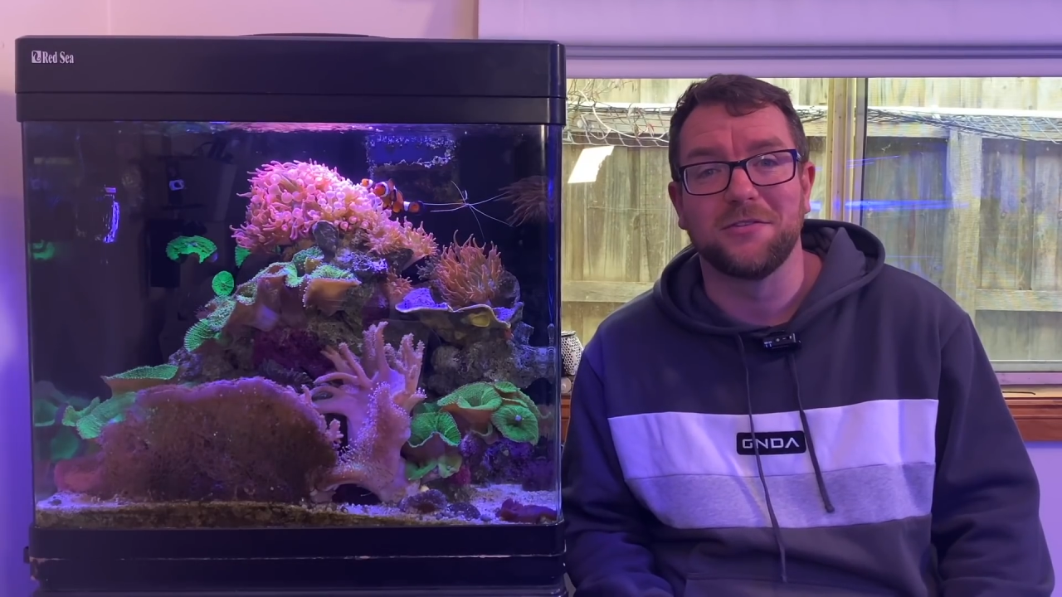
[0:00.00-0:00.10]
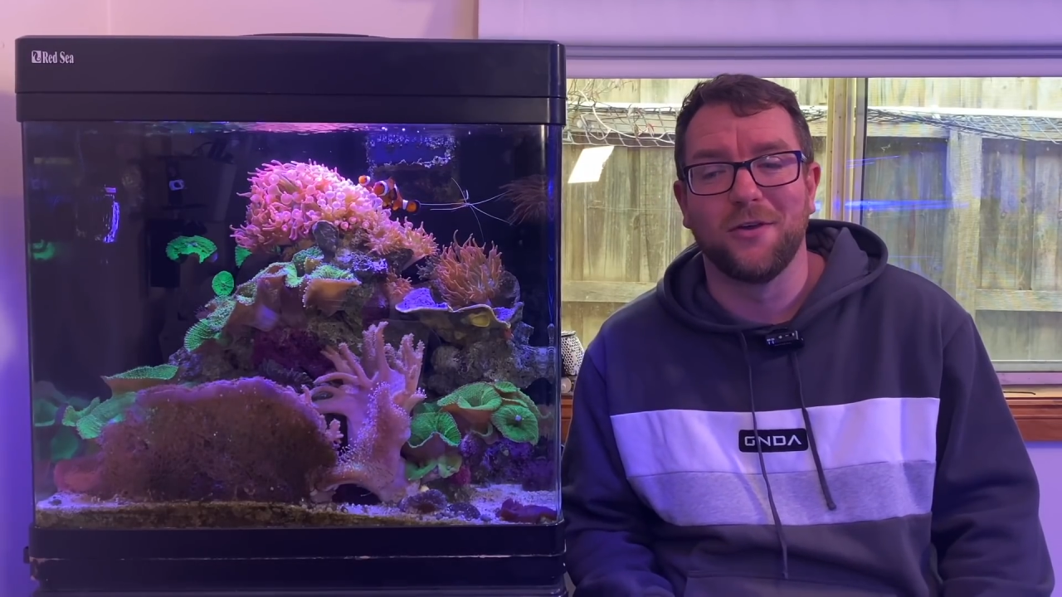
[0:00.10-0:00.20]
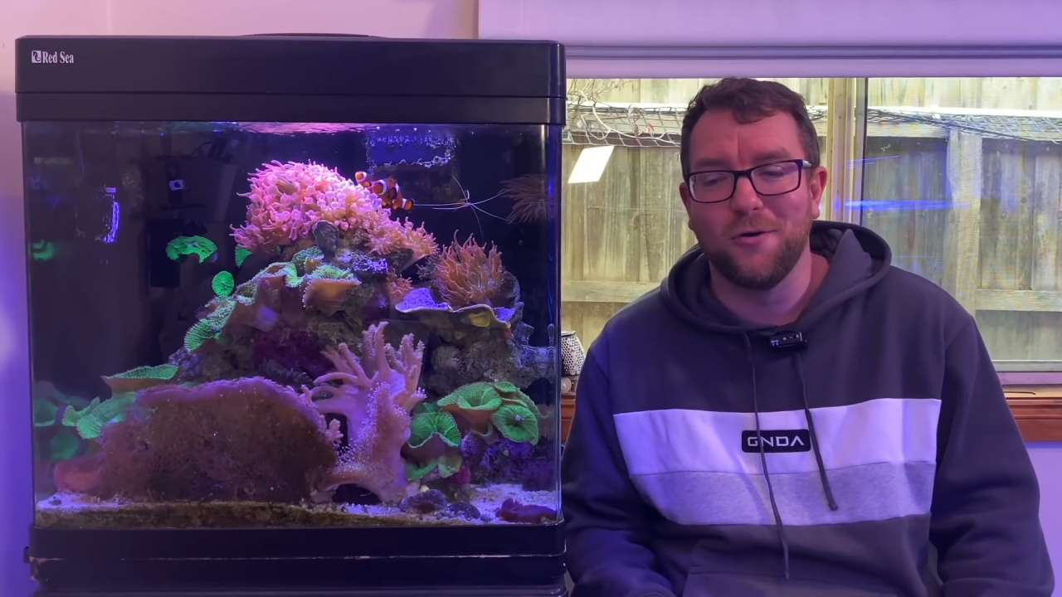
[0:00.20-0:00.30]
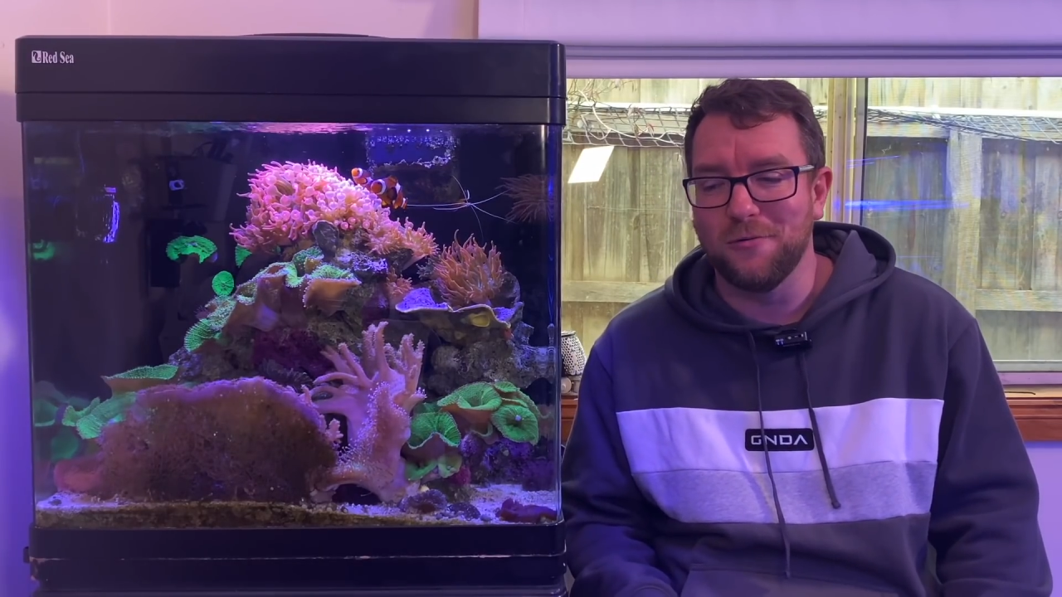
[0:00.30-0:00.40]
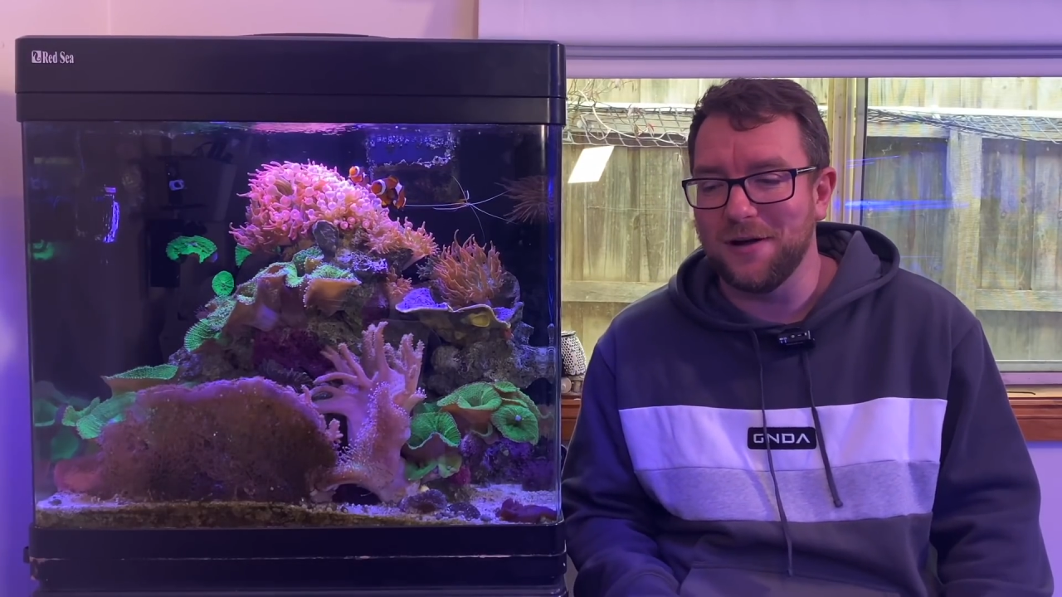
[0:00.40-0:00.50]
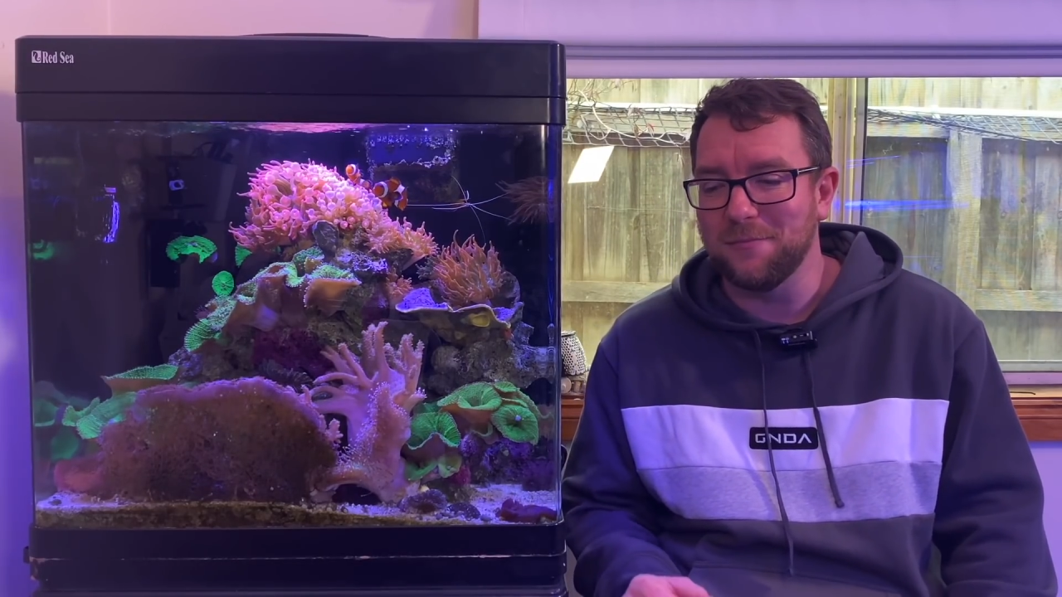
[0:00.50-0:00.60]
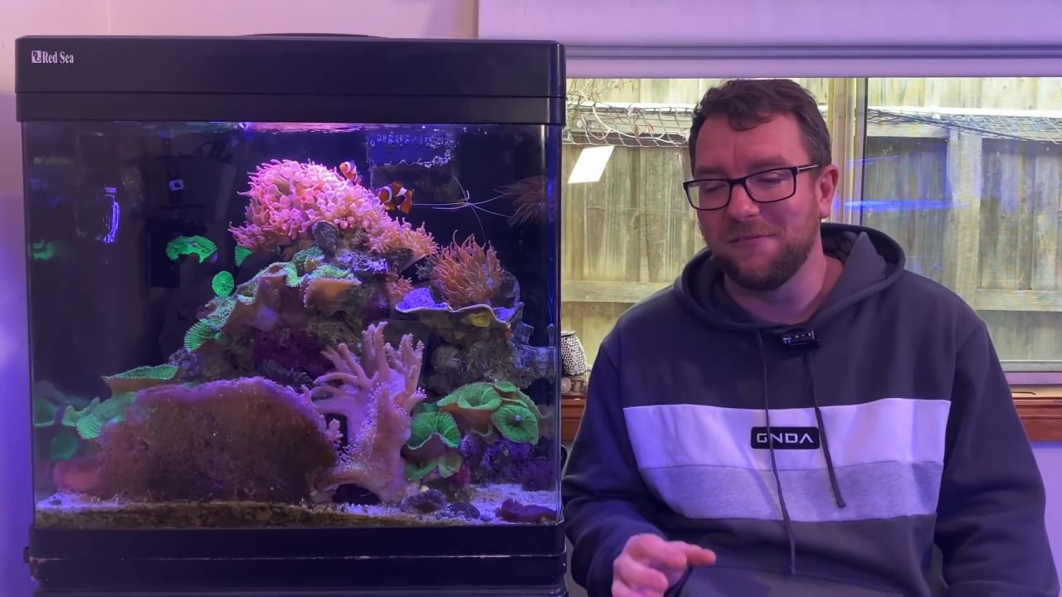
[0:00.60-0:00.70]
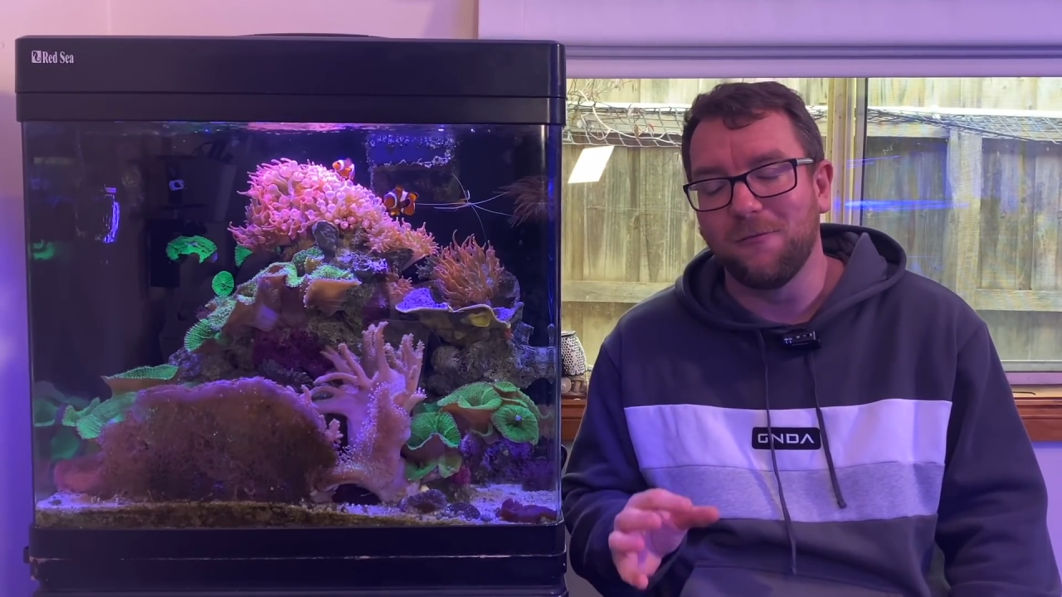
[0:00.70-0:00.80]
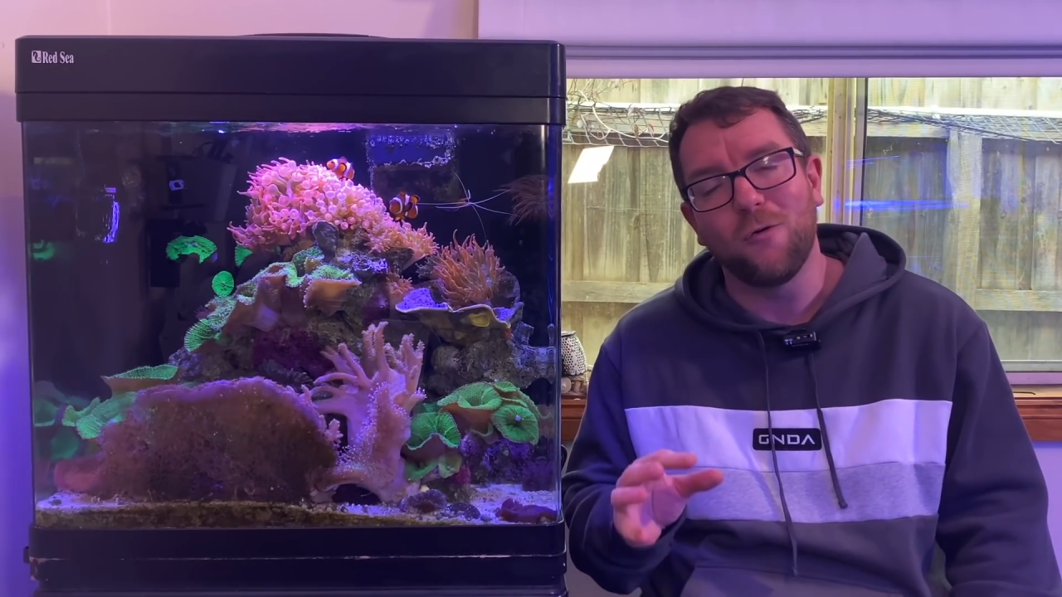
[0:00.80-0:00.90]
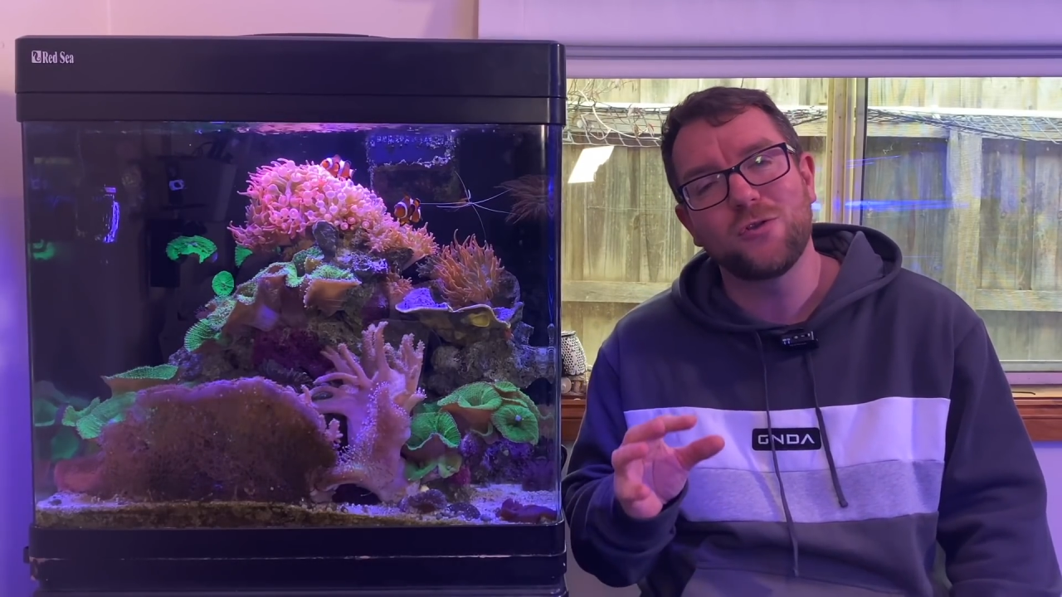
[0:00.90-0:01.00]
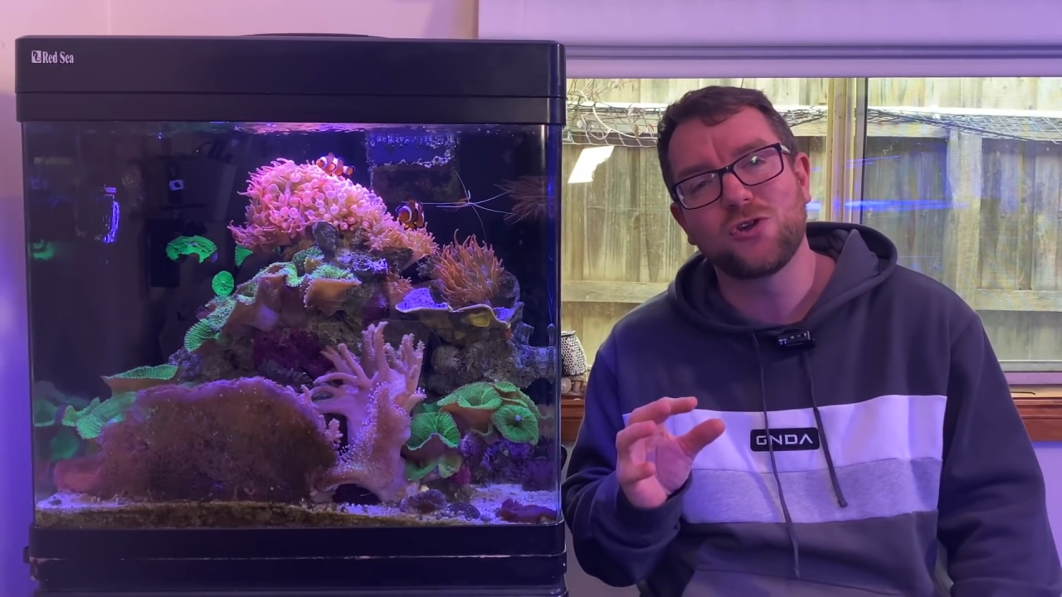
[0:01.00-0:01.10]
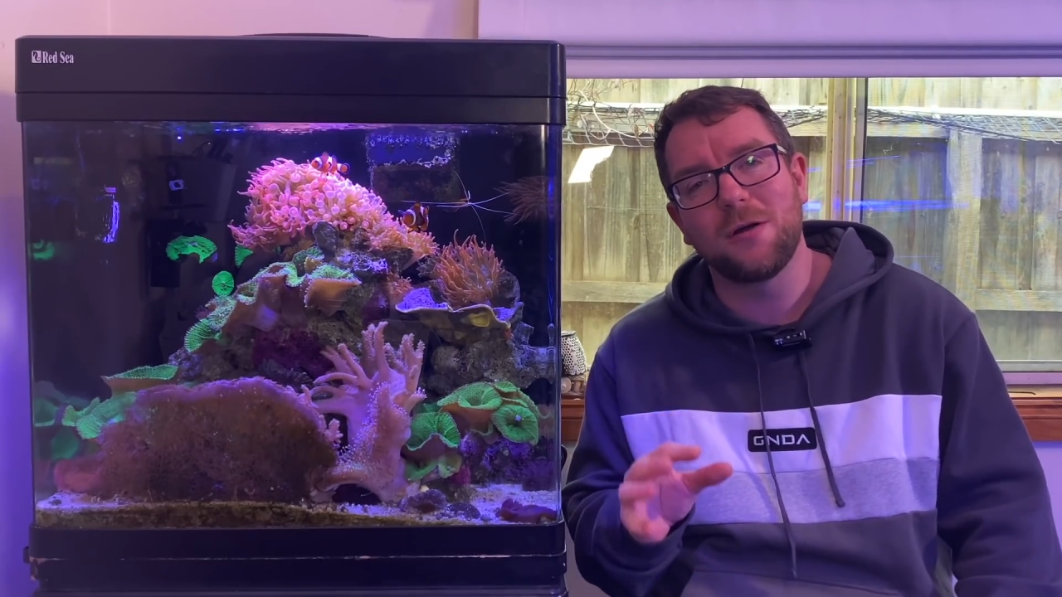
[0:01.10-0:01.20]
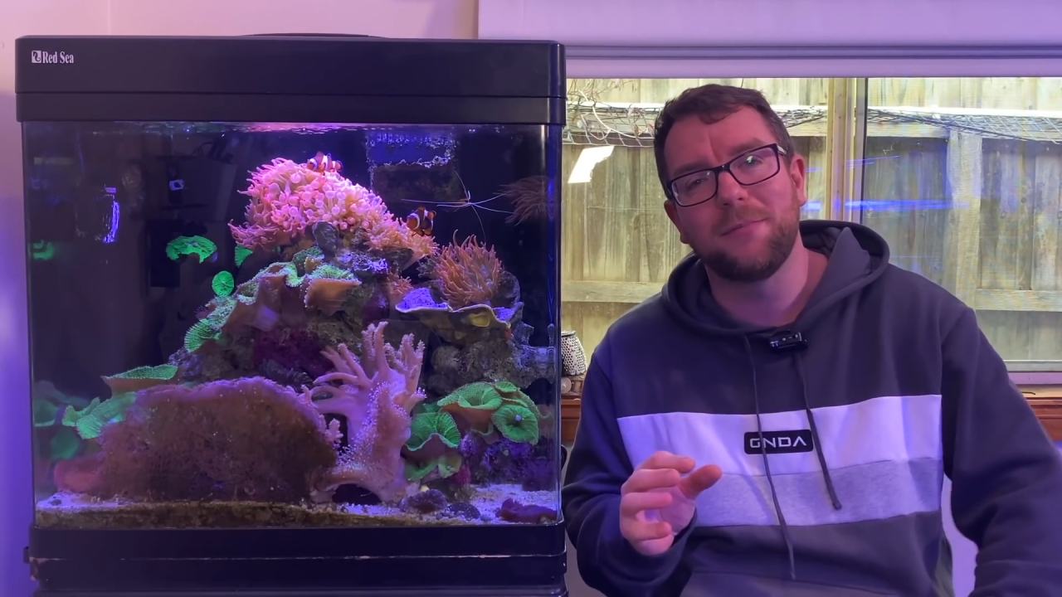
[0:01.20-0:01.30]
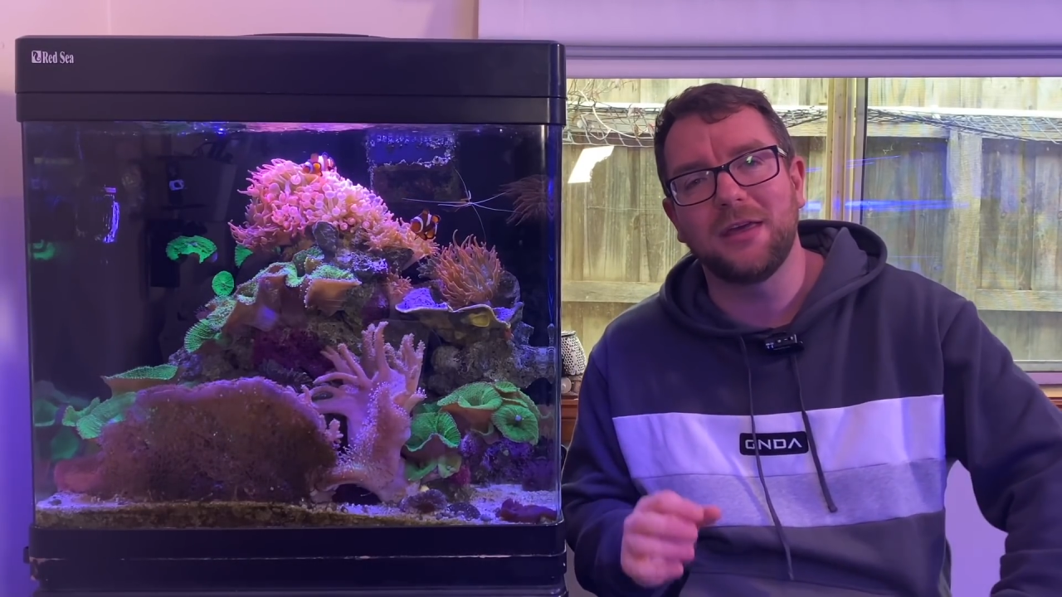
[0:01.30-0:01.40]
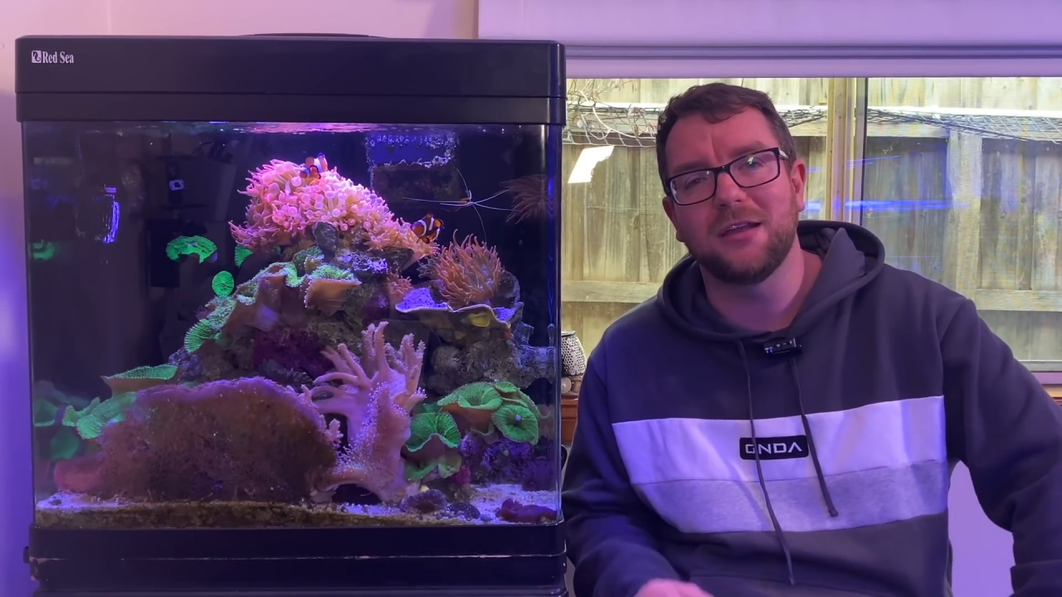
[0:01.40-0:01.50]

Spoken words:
So before jumping